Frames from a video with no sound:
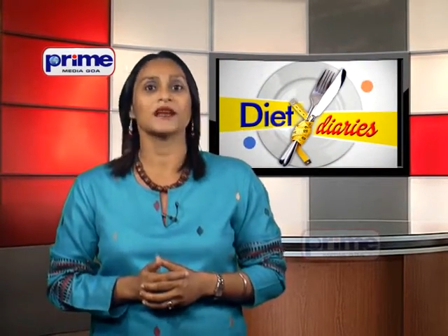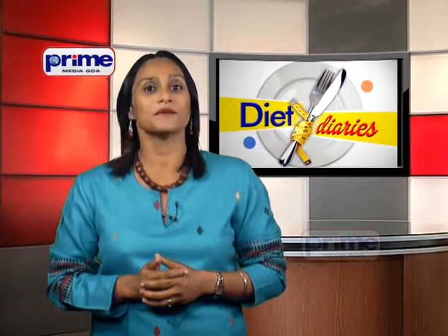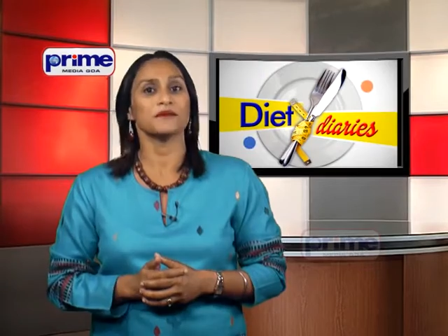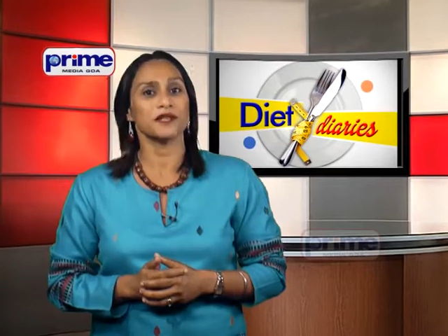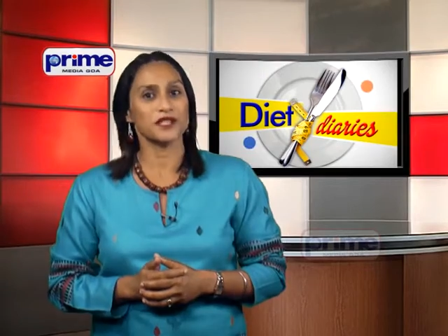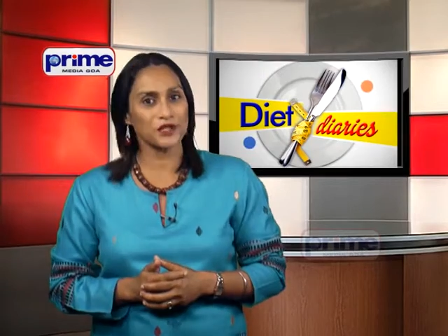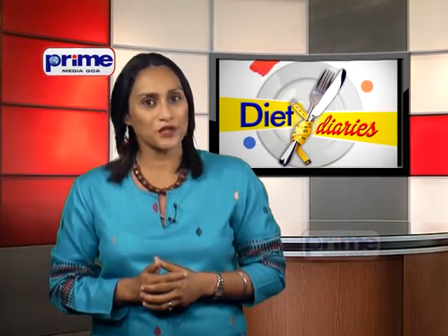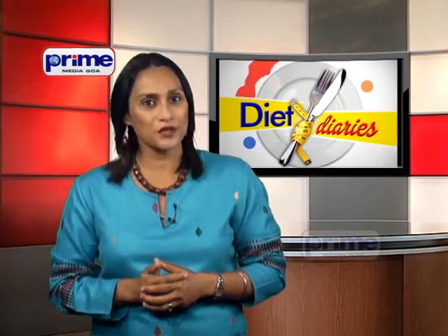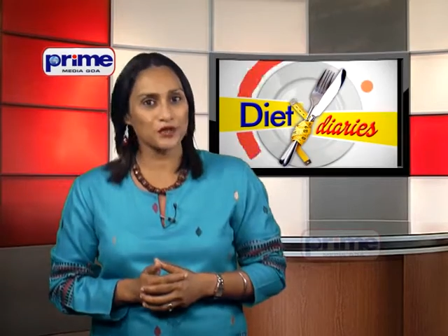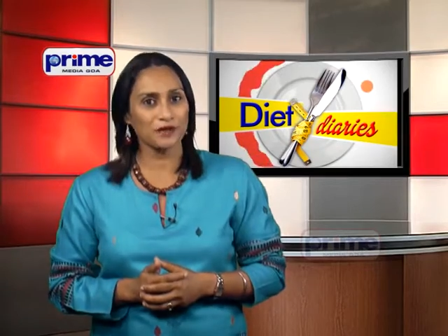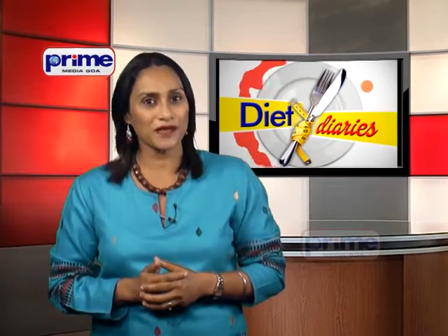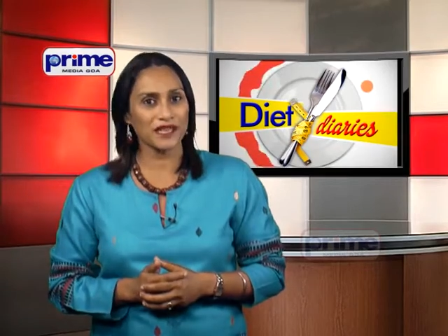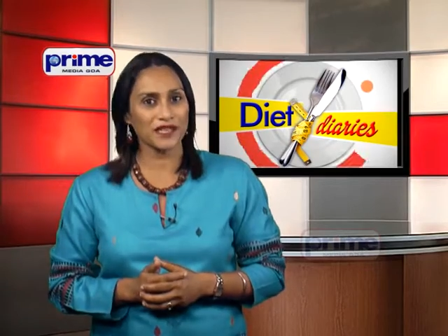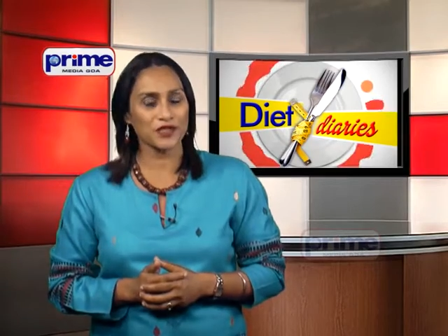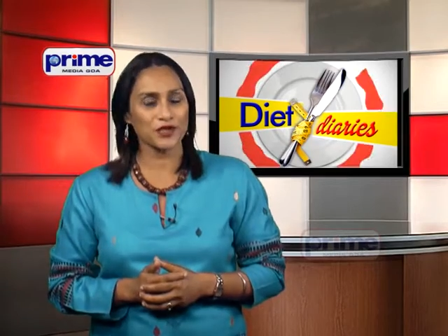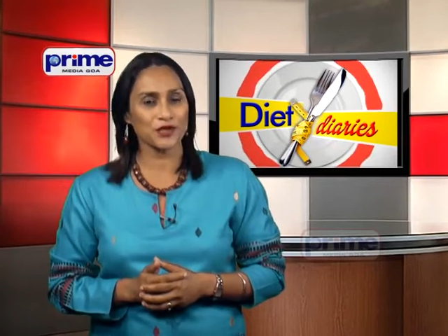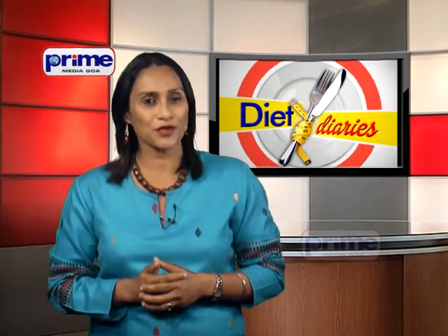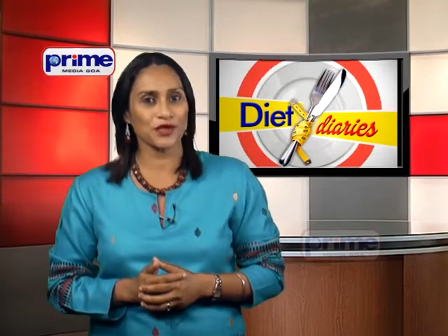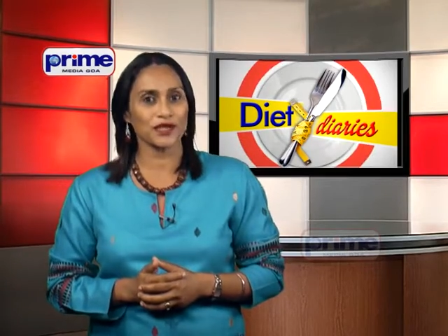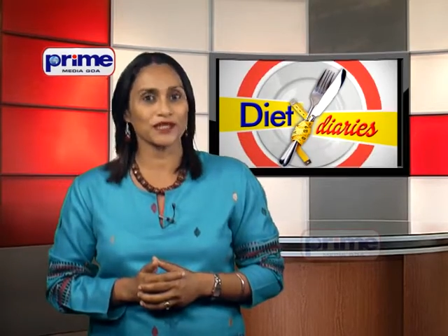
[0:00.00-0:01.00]
But do make
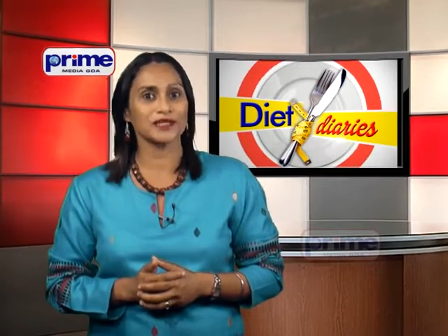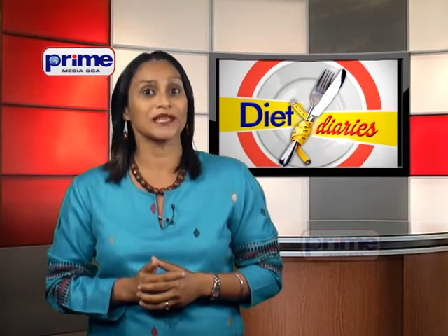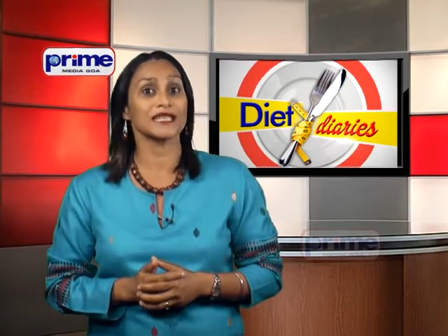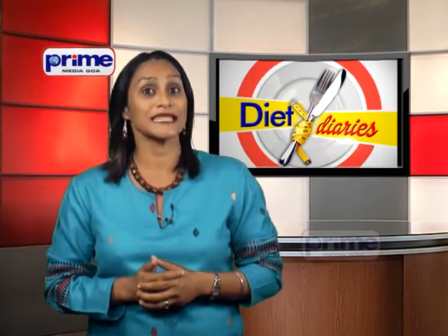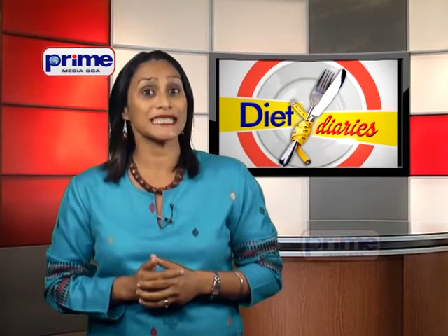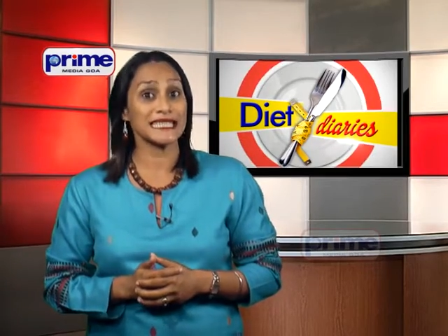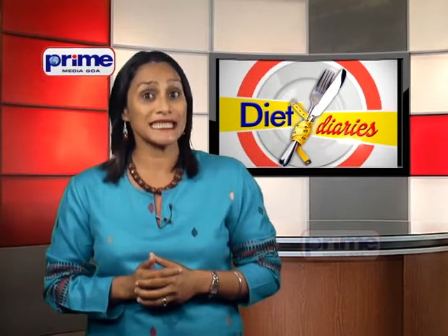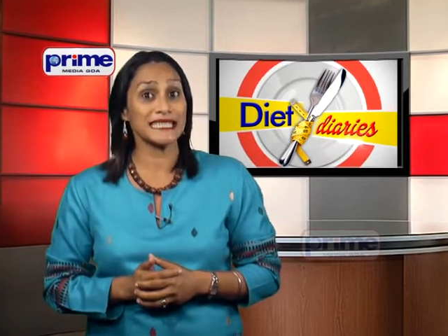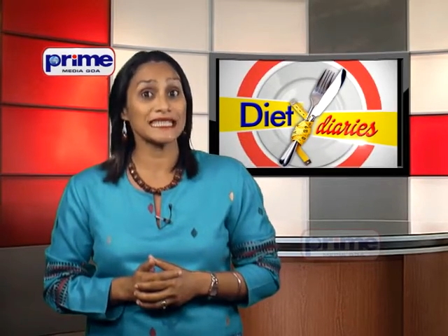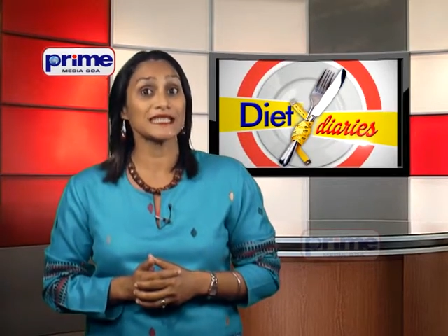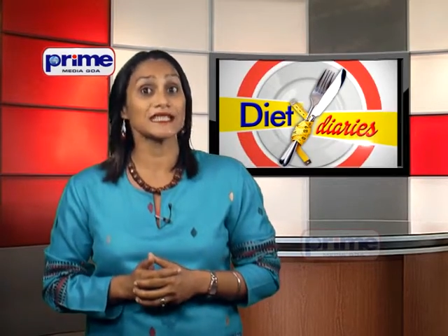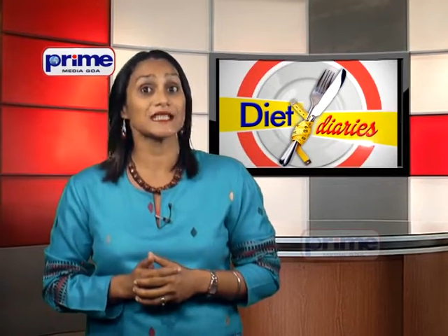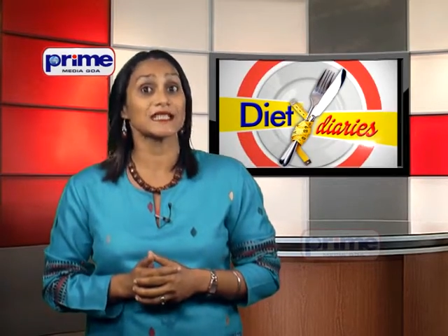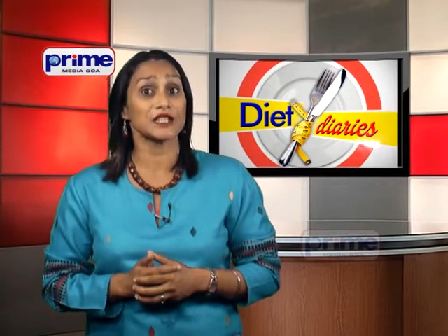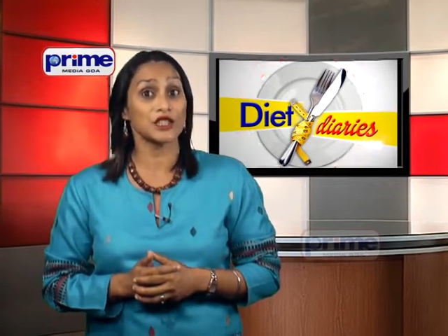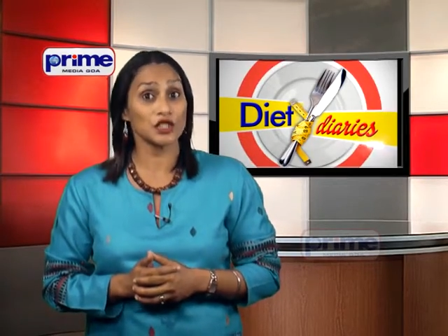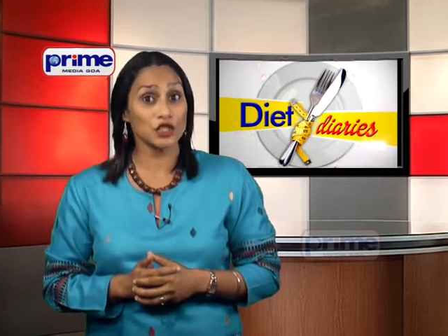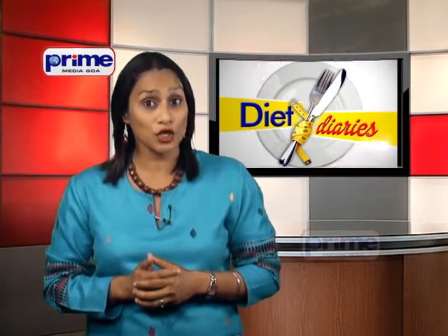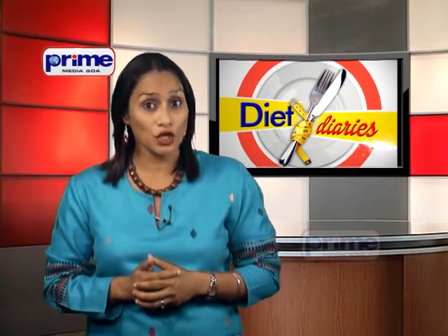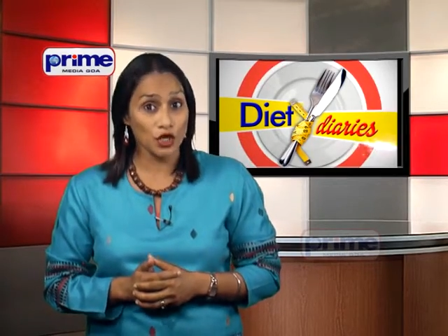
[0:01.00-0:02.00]
sure that eat
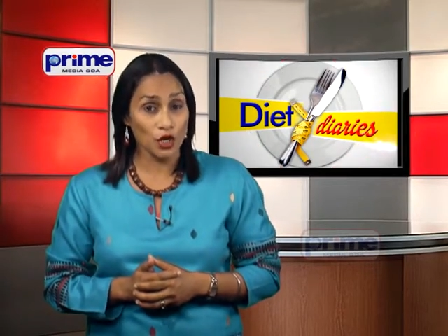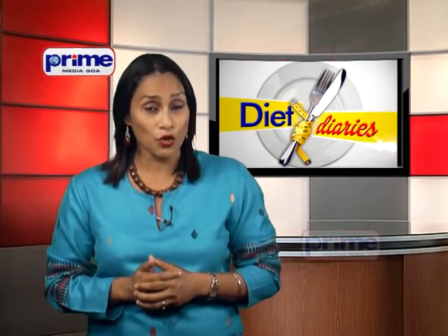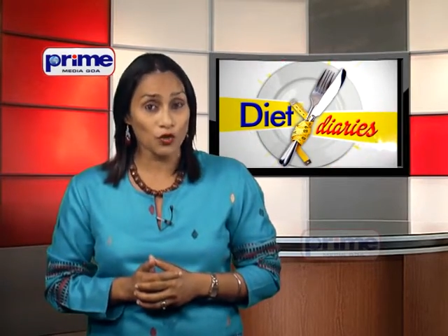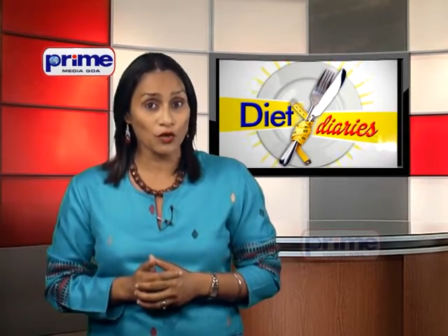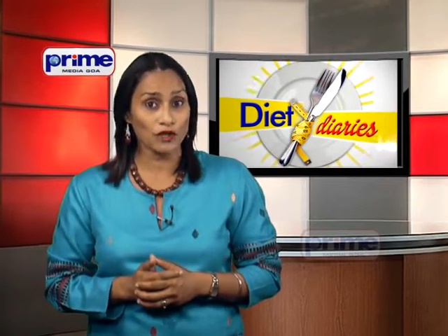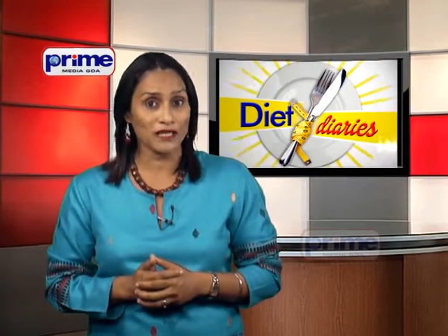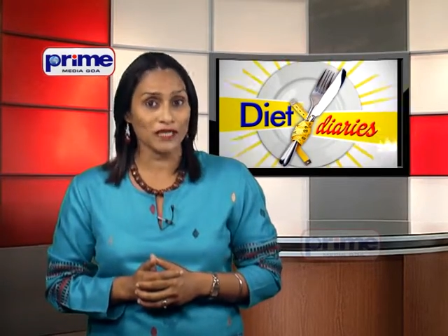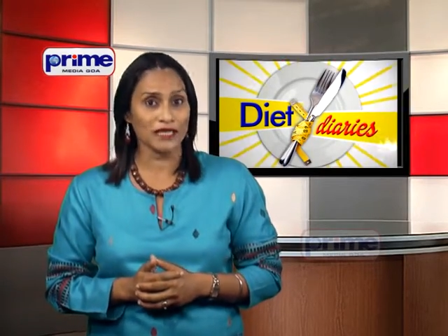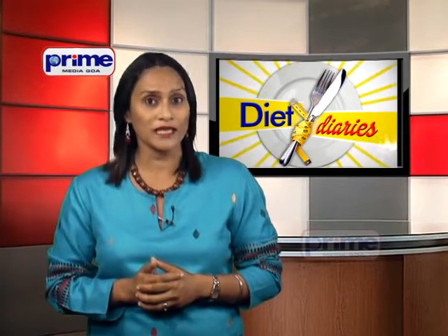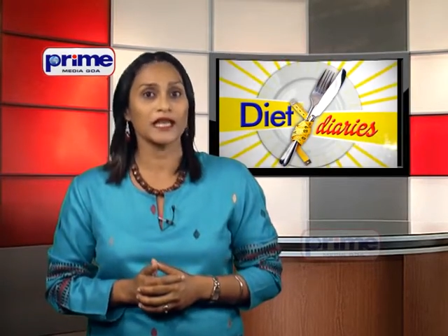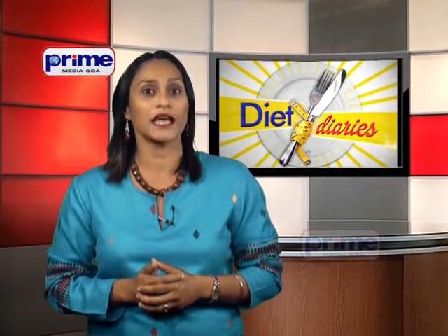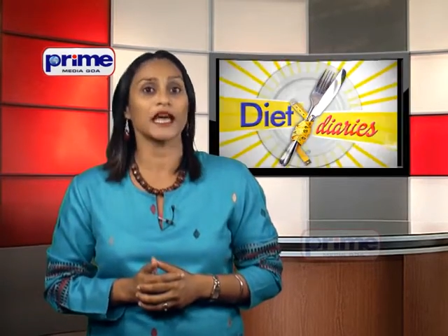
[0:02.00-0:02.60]
slowly